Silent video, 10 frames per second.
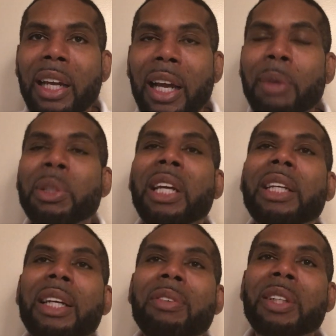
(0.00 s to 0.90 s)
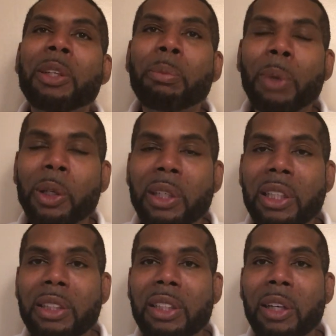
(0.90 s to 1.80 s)
Like I'm saying, even in the
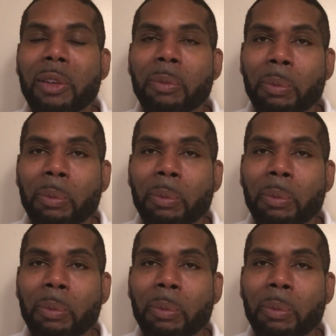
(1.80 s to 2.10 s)
murders of